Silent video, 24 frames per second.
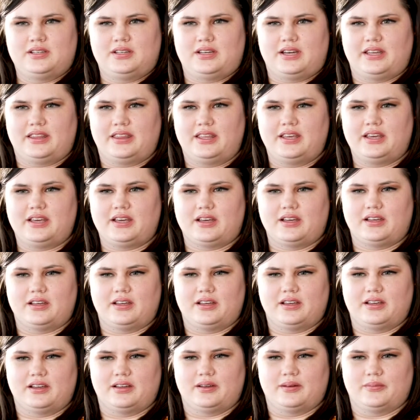I think
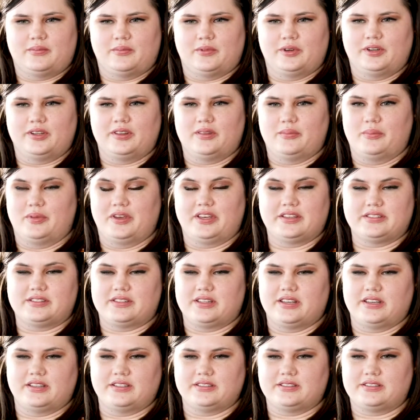one of the biggest
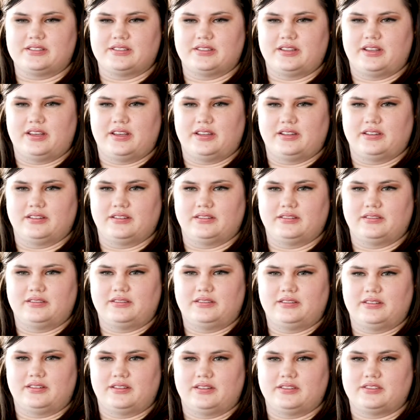things, and
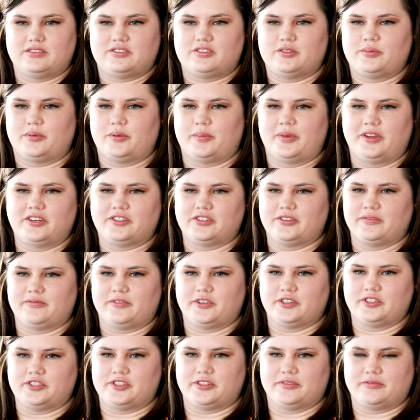super major in
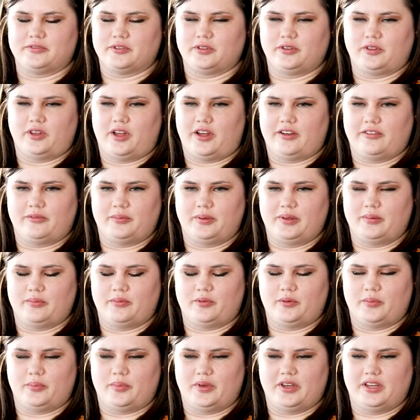first year for a lot of
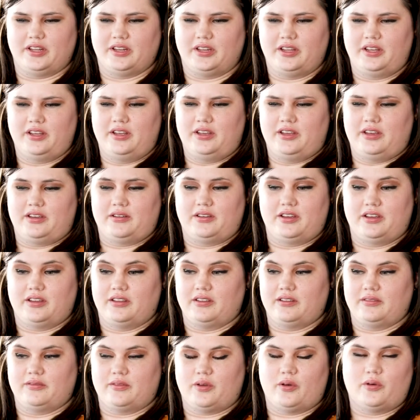people, but
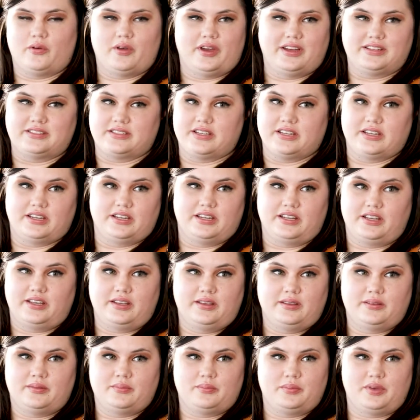the whole
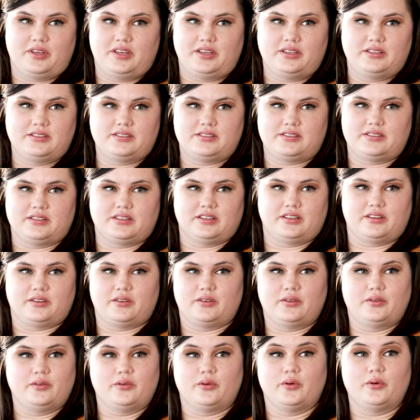identity piece, like
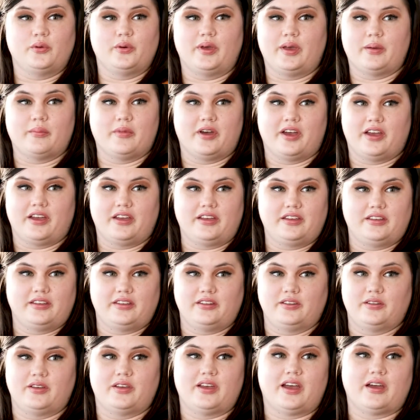who am I
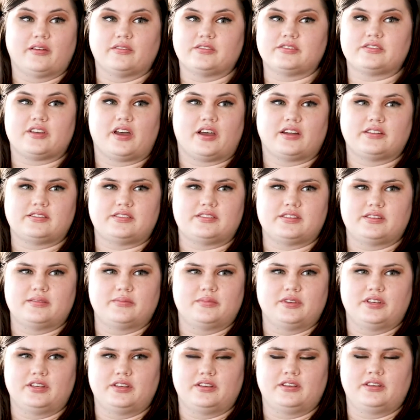and how does God see
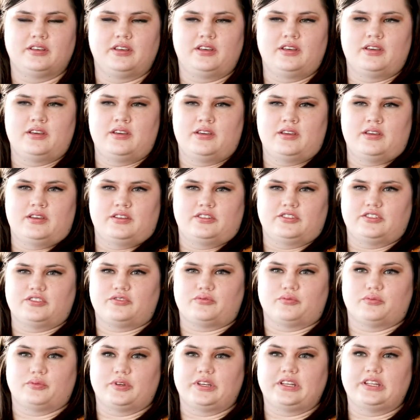me,
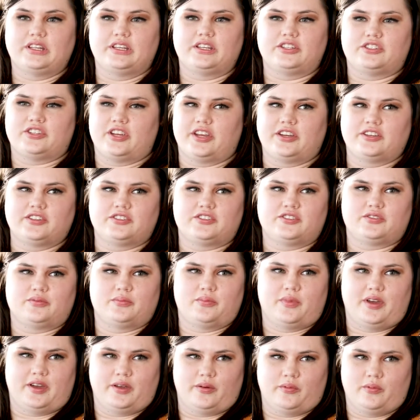just really changed
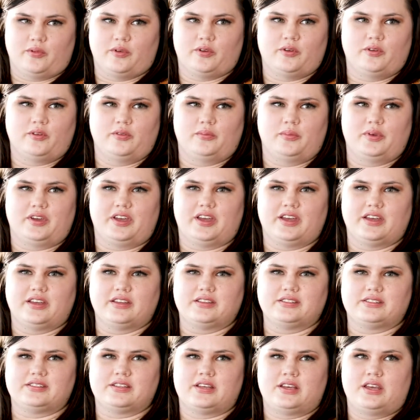my world,
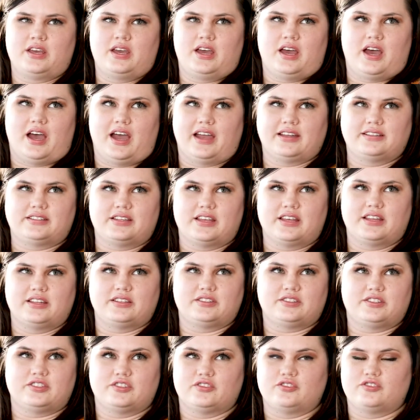because I
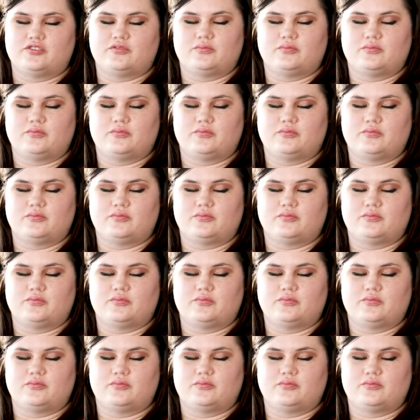tend to